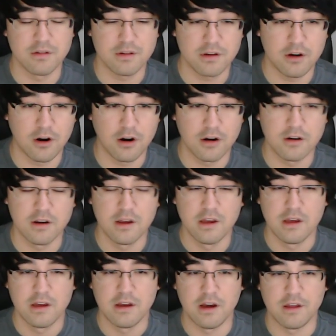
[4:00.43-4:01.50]
card,
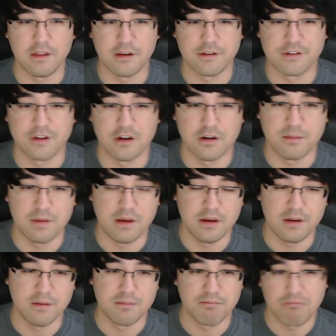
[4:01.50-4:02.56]
I think it's going to
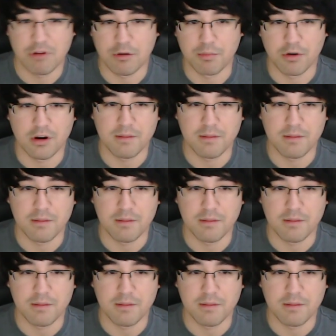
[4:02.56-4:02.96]
be, pretty